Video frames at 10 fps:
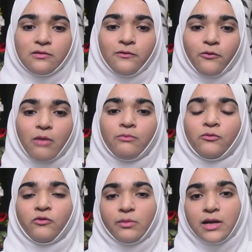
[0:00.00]

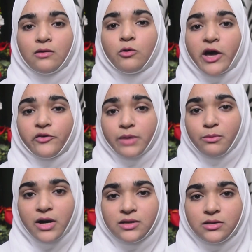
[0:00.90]
from women who have
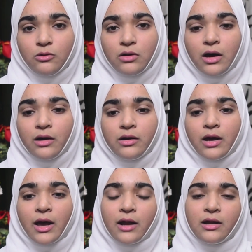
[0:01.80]
memorized the Quran,
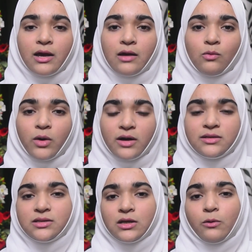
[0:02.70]
and it works
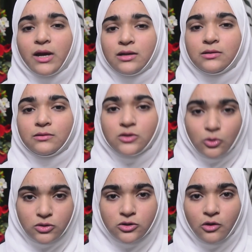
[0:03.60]
as a great
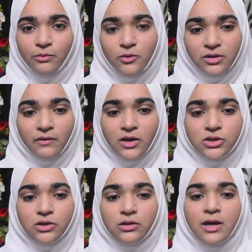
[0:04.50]
source of
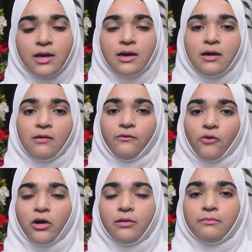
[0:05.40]
motivation
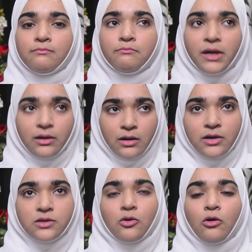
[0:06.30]
for
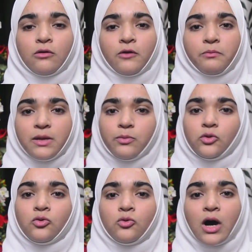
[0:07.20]
beginners or for
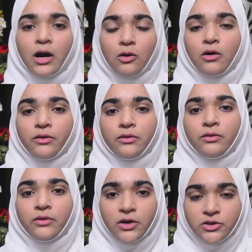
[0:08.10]
people who are on
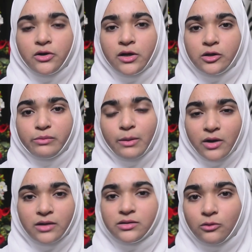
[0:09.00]
their journey to
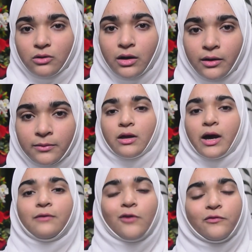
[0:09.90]
memorize the Quran.
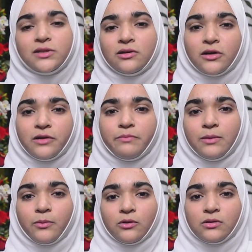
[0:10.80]
I have often heard
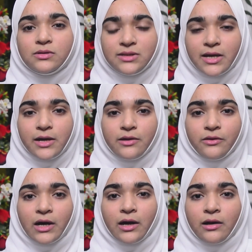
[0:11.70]
people say
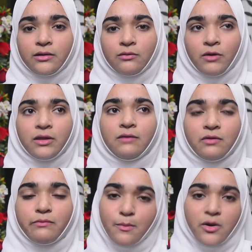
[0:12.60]
that when they
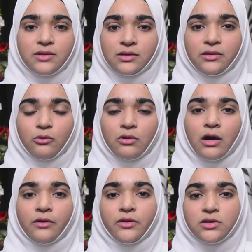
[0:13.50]
were memorizing the
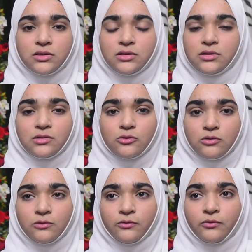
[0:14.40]
Quran, they just sort of